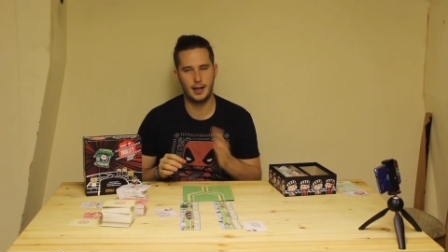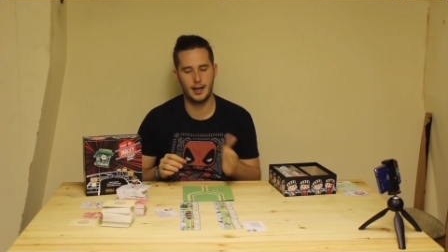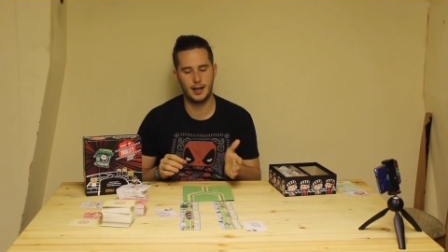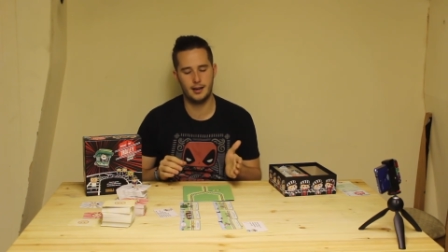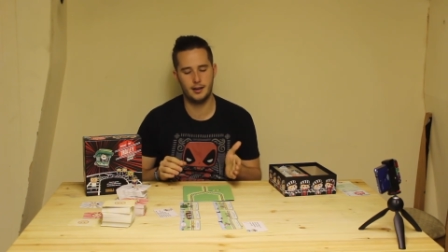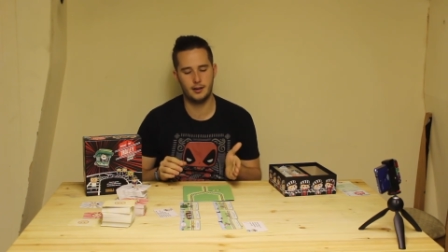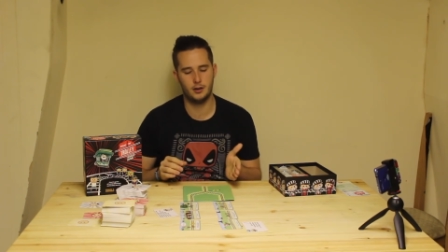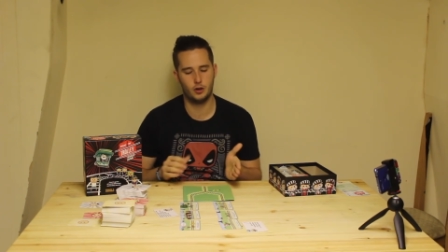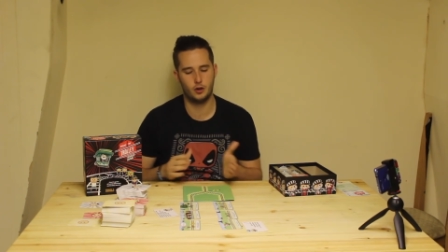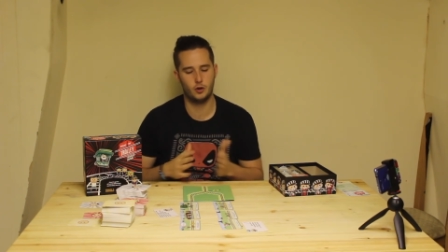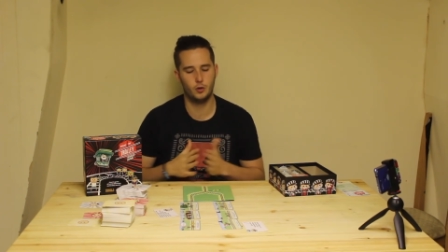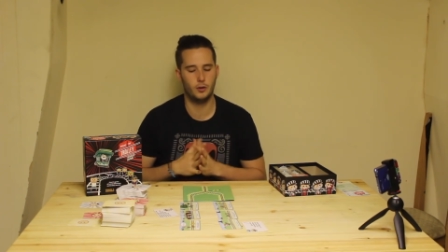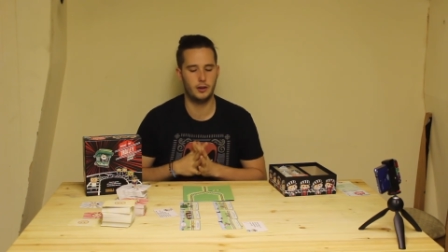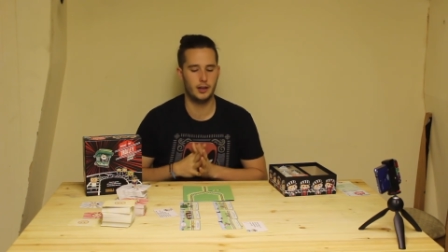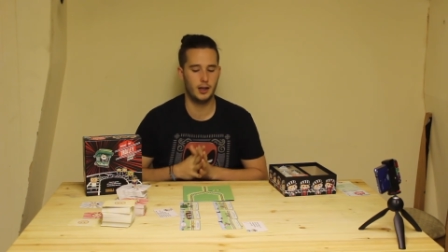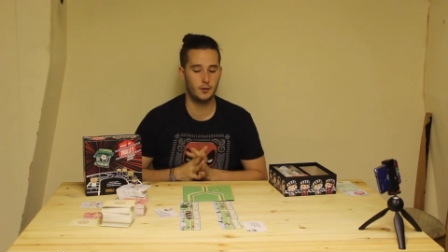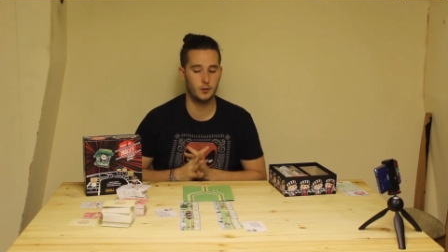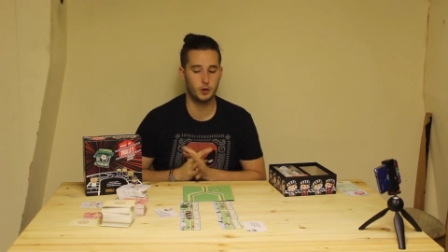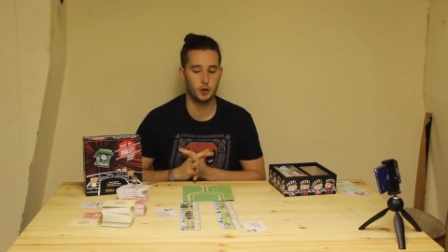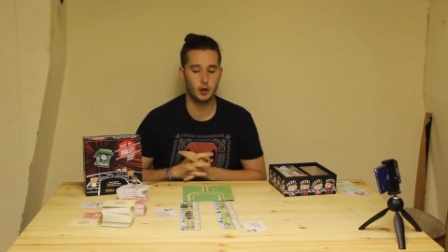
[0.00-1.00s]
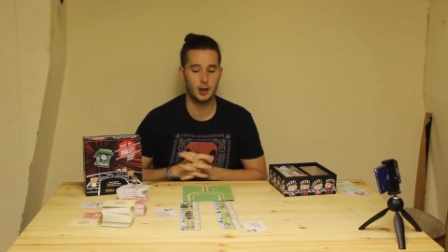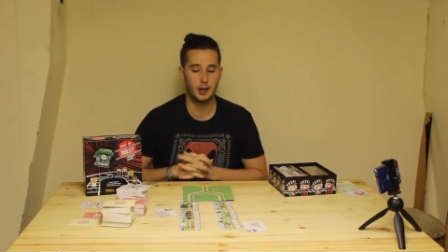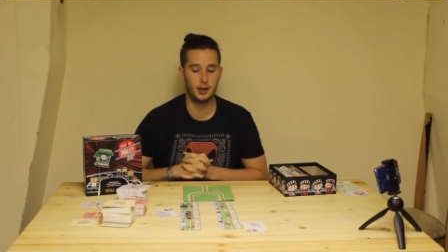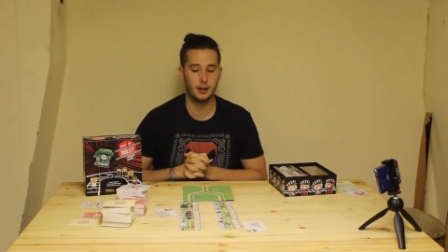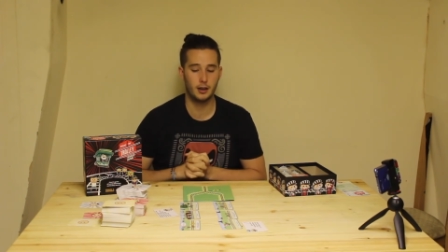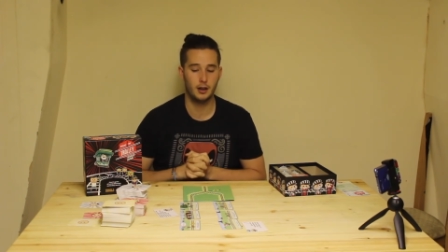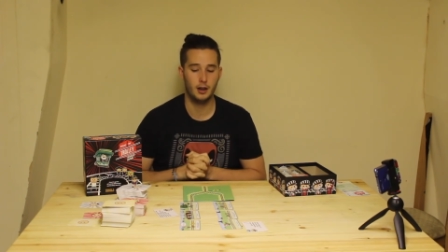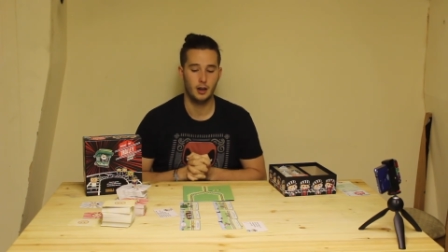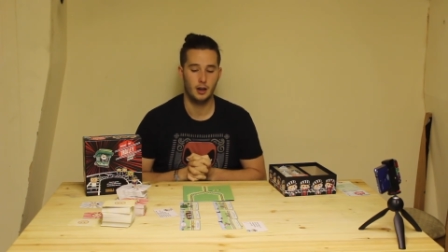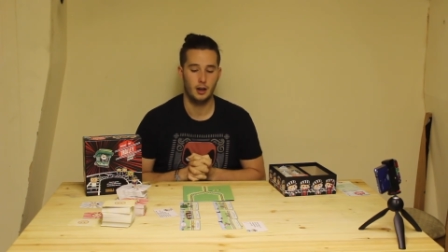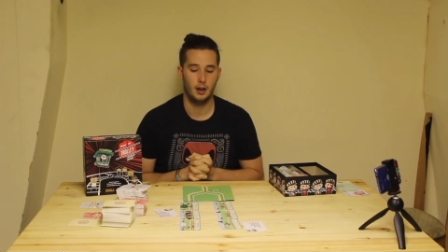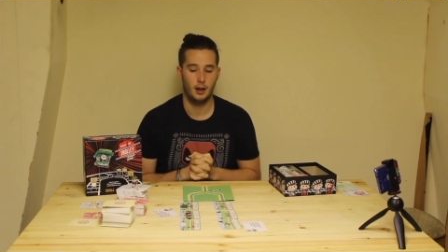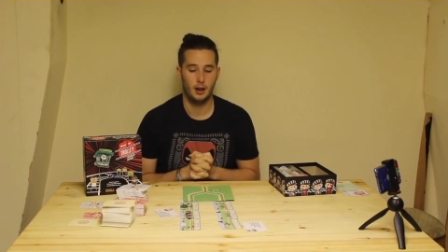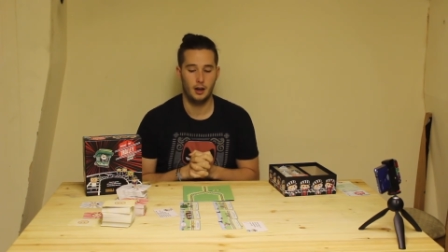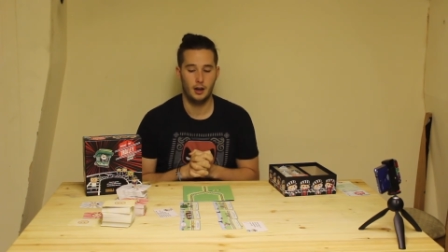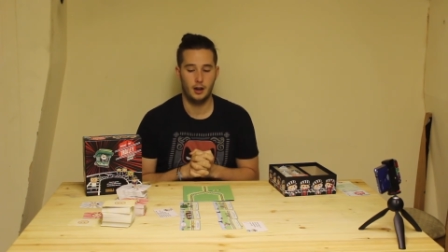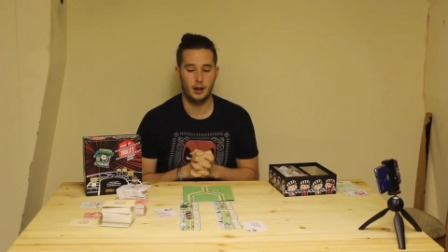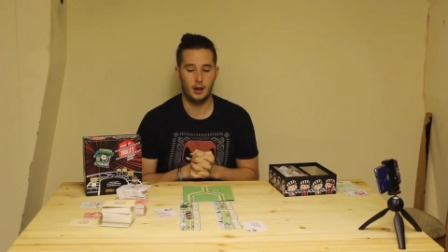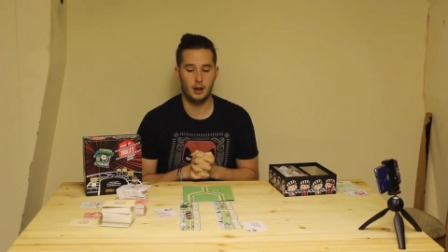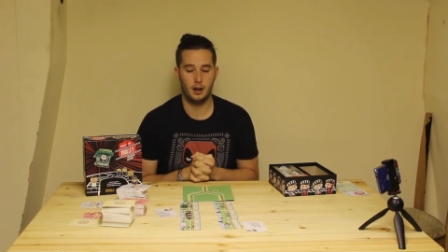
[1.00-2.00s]
and destroy the other track.
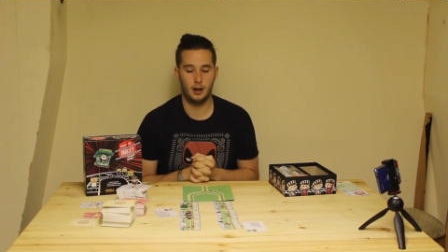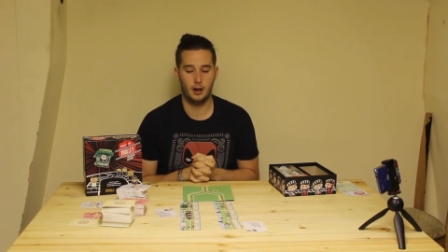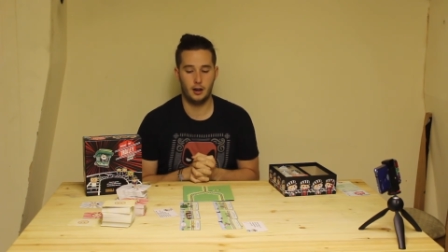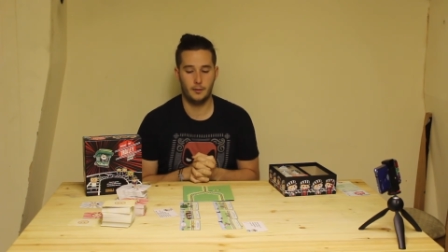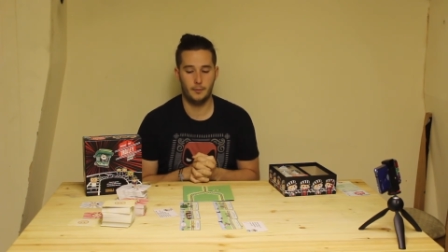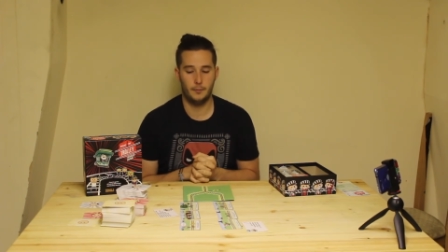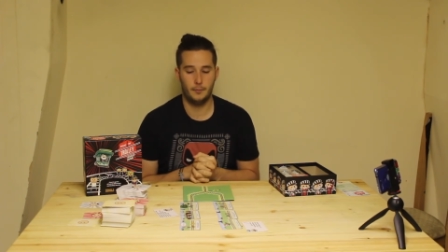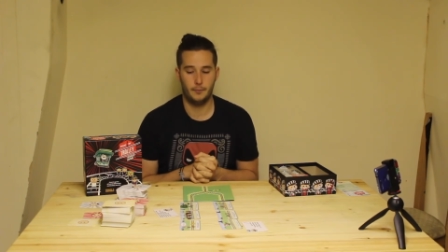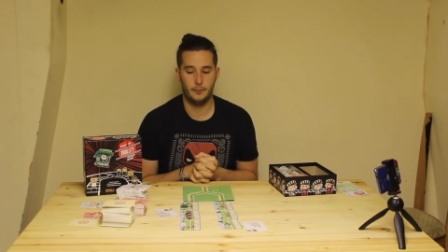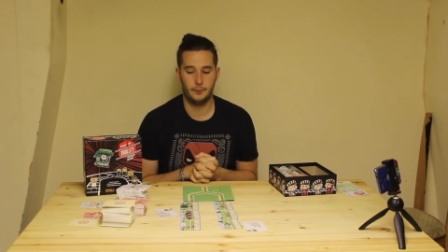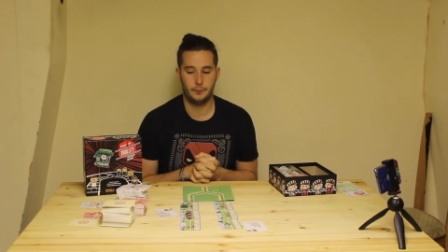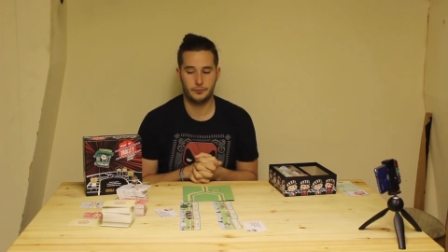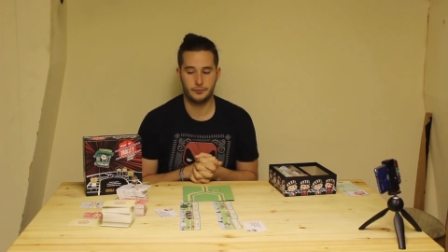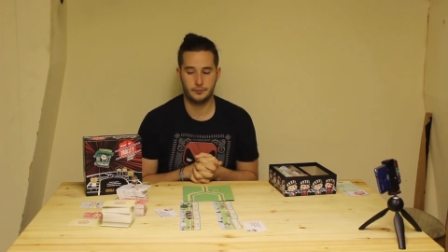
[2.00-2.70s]
And